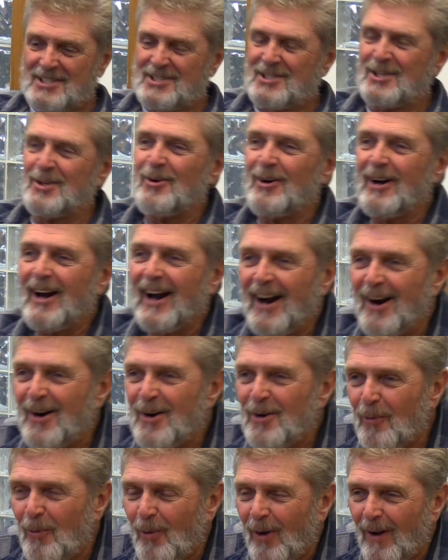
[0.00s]
You're in the
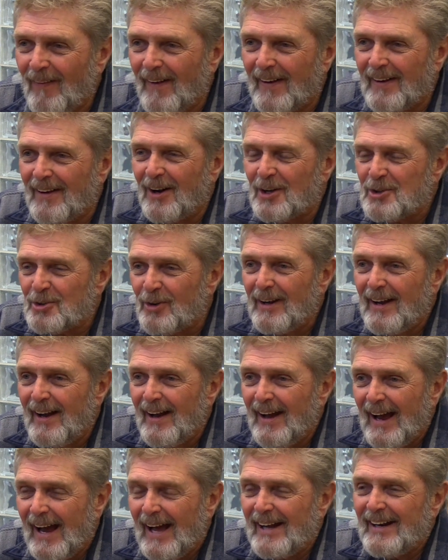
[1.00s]
heart of walleye country,
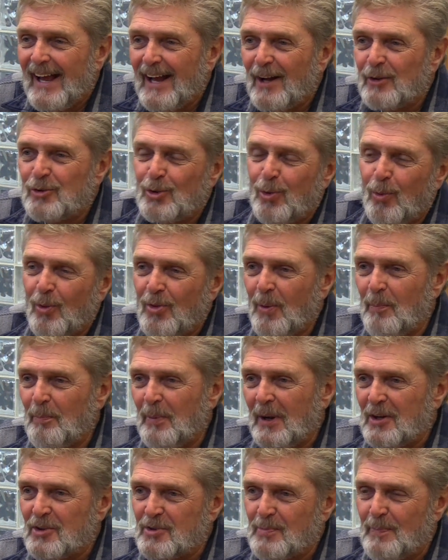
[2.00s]
and they had two of the
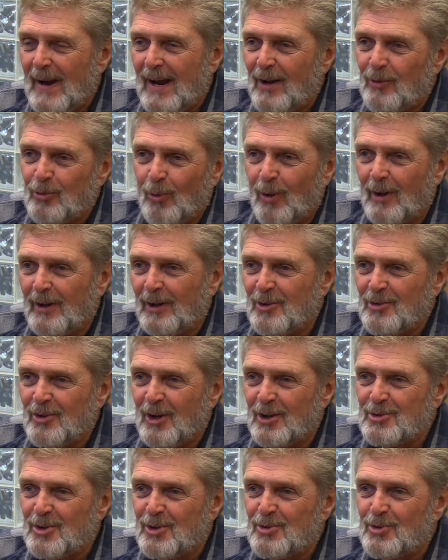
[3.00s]
biggest bass
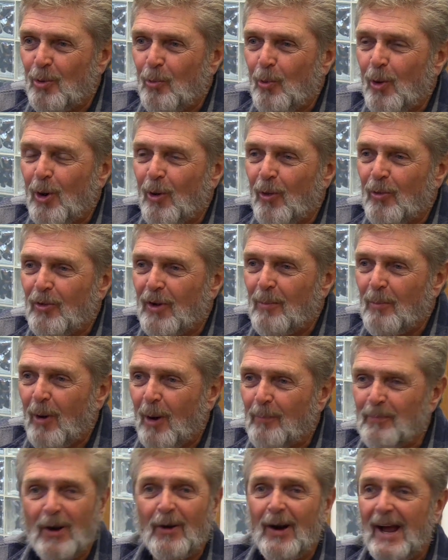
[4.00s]
organizations in the world come
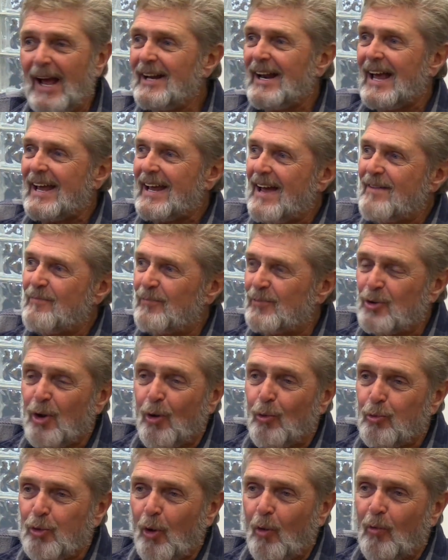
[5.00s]
up there, and they
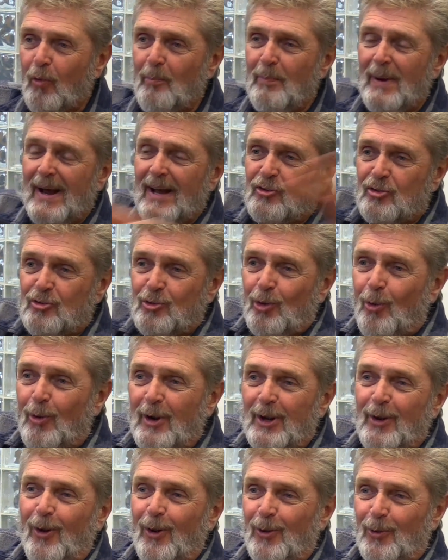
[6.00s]
told the bass
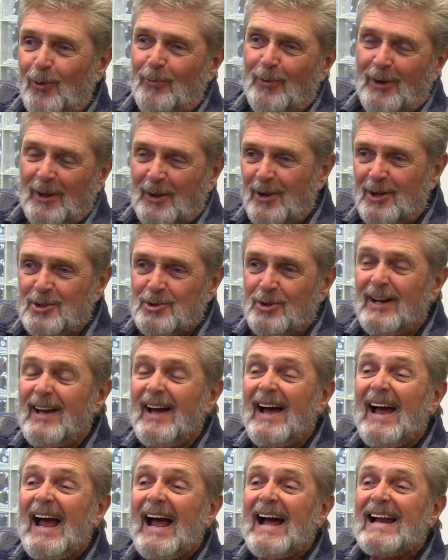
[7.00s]
story all over the country,
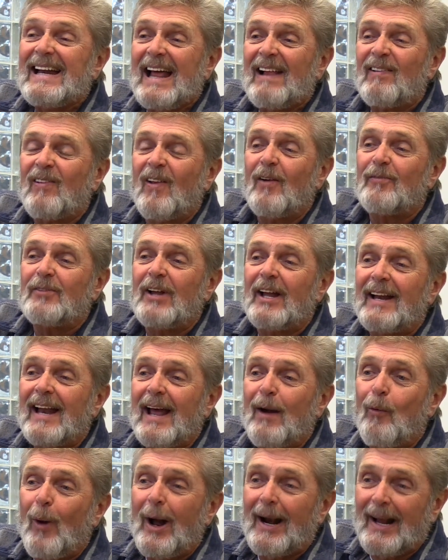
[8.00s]
and they loved it, and
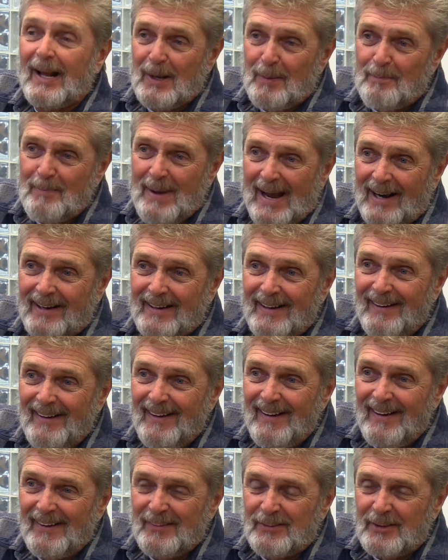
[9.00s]
they want to come back.
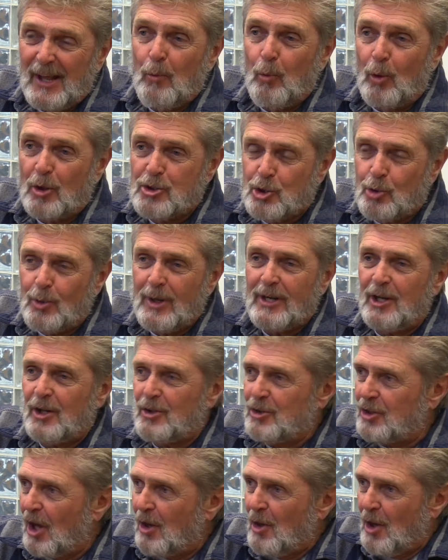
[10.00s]
They were
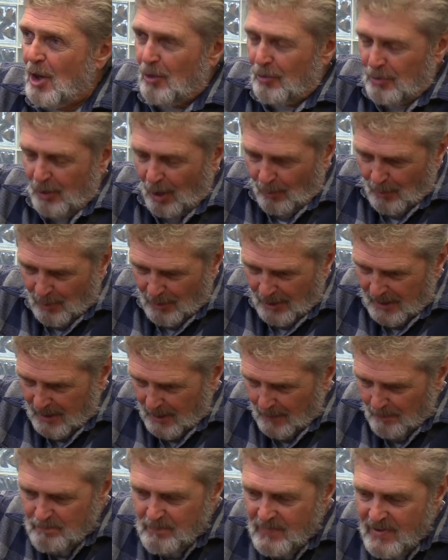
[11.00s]
treated, the
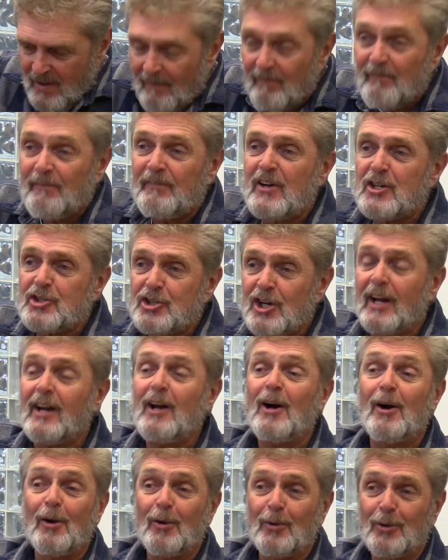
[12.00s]

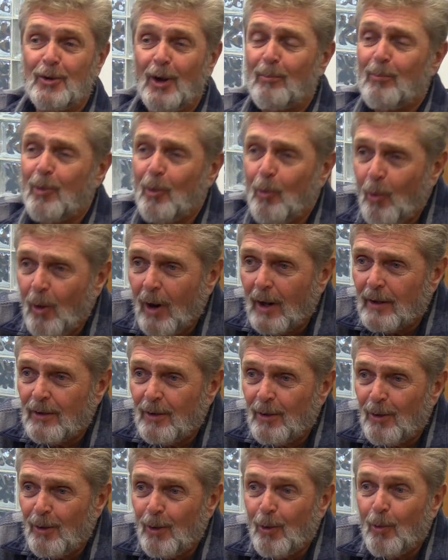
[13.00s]
fishing, number
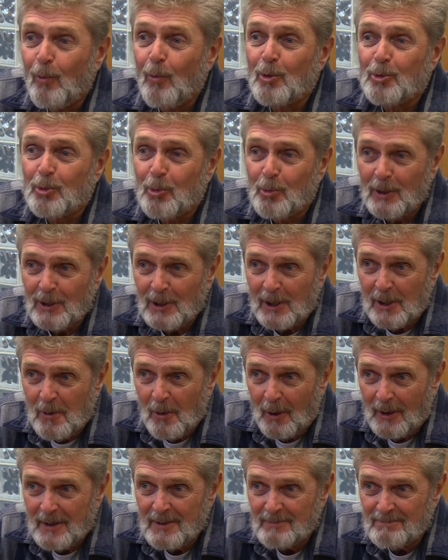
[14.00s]
one, was really
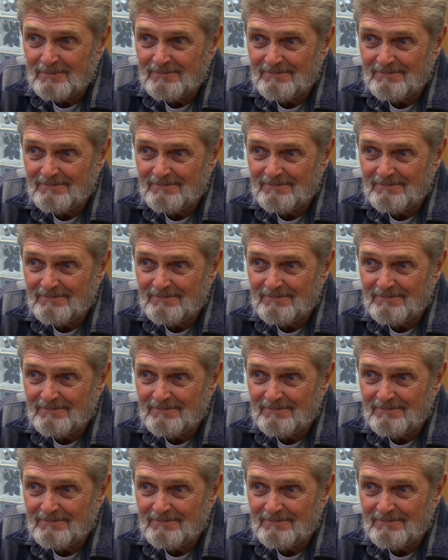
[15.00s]
good.